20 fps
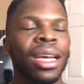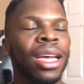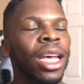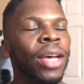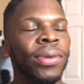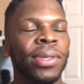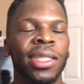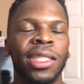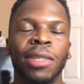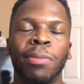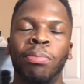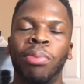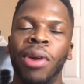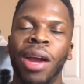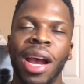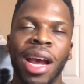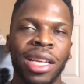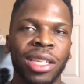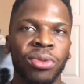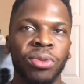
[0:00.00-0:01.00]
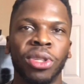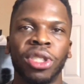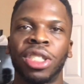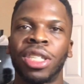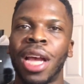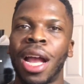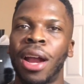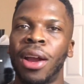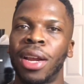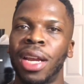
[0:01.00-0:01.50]
It was a surprise. It was a
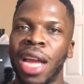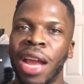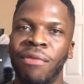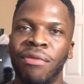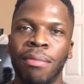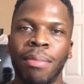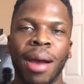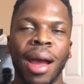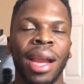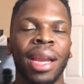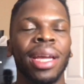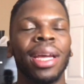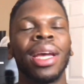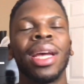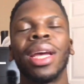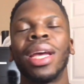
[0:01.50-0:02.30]
shocker to everybody.